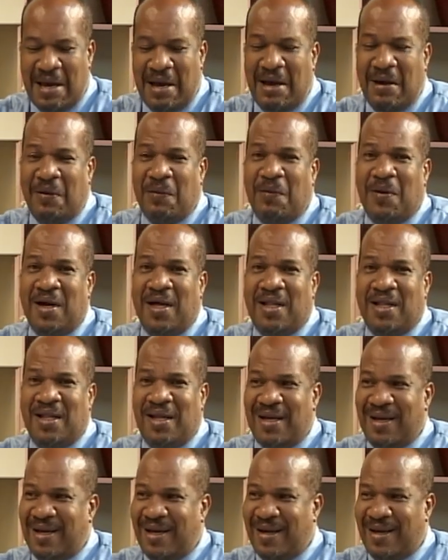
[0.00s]
And well,
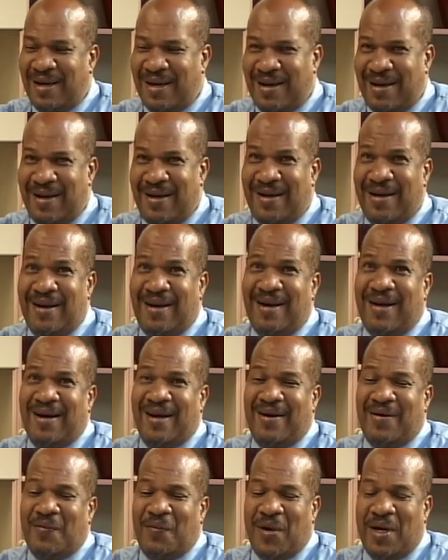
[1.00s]
everybody's paying a water bill.
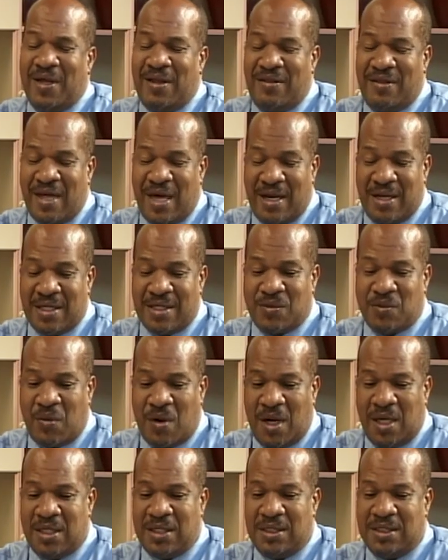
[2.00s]
Well, that is thank
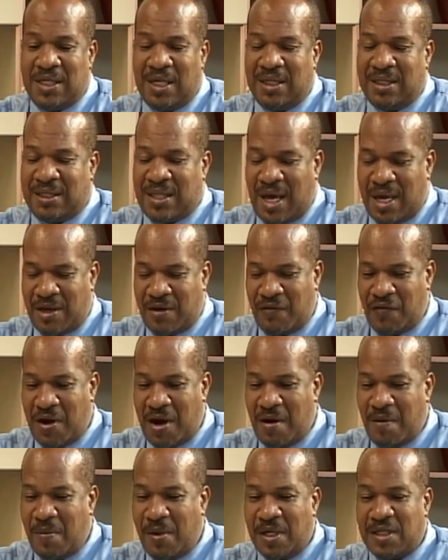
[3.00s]
one. You, thank you
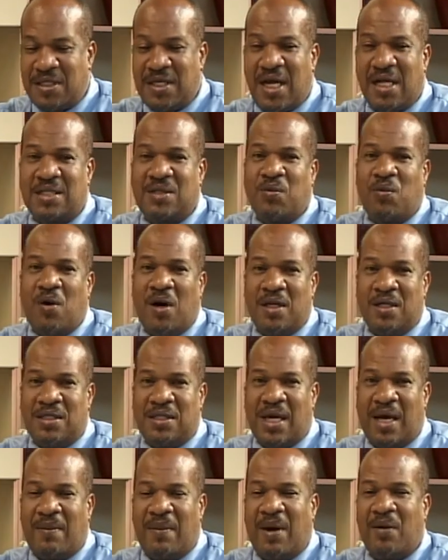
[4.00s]
very much. That's one
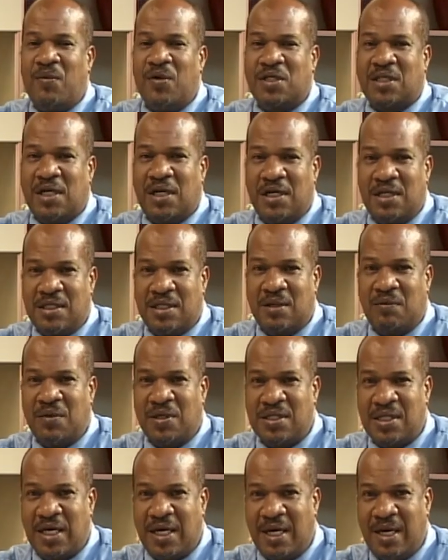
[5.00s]
time I wish Clinton
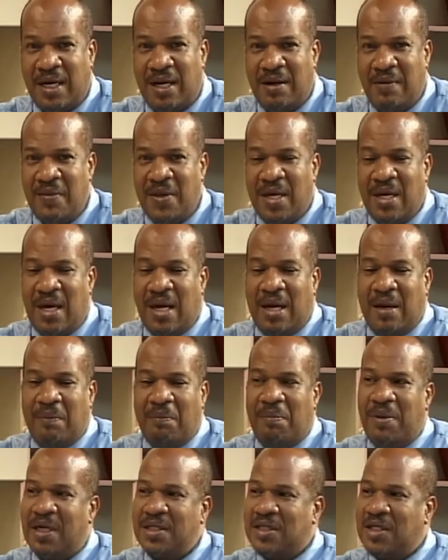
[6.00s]
was here
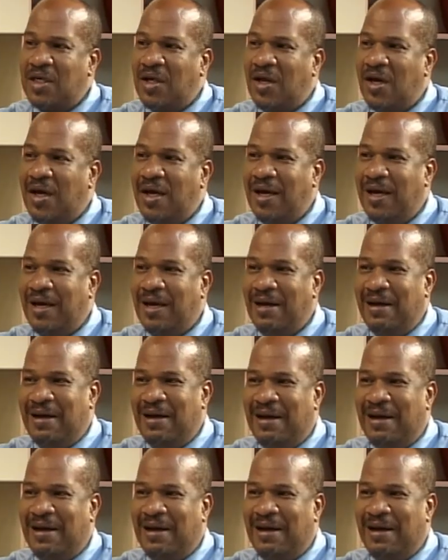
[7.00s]
but you know, I've been